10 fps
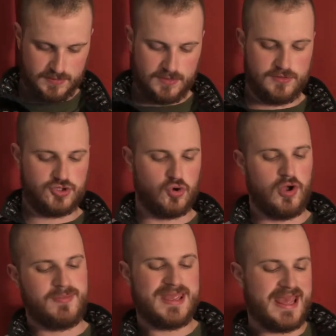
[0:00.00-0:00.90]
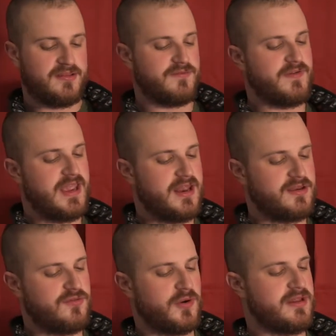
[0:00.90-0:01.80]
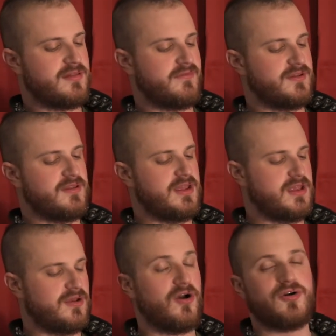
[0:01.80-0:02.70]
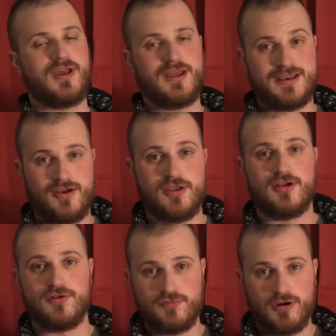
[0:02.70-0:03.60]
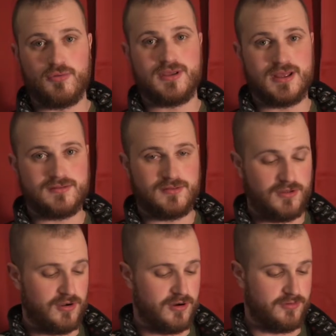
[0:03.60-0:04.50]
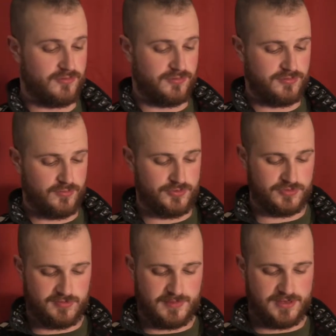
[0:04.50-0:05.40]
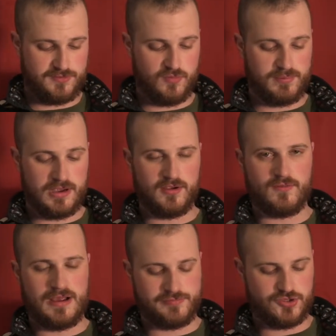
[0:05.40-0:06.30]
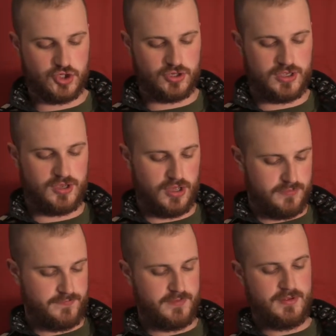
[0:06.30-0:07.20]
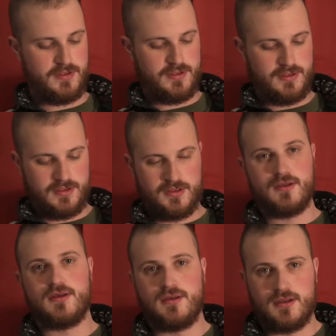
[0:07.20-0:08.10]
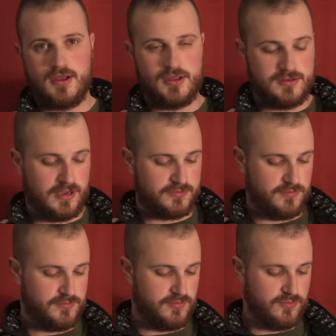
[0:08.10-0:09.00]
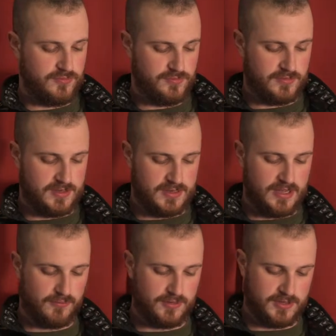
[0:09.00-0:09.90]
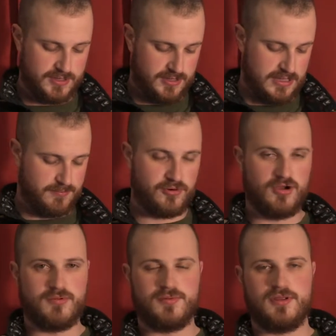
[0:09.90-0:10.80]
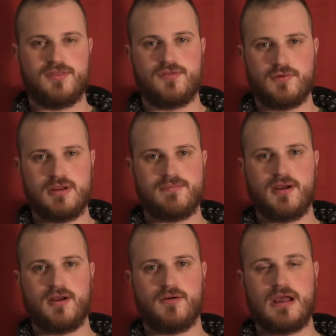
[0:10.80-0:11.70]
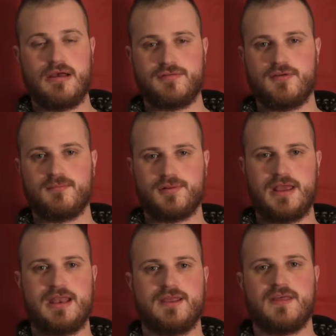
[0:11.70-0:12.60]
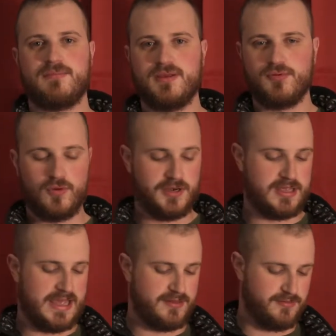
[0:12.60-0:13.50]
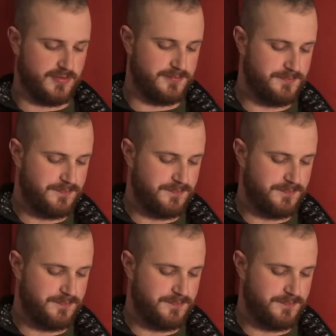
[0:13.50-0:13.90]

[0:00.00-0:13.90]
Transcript: The joy began to fade in 2017. Okay, now here's where we get to the article. So we just spent 2 paragraphs jerking off Dr. Seuss, and now we're going to get probably 3 paragraphs complaining that people want to cancel him.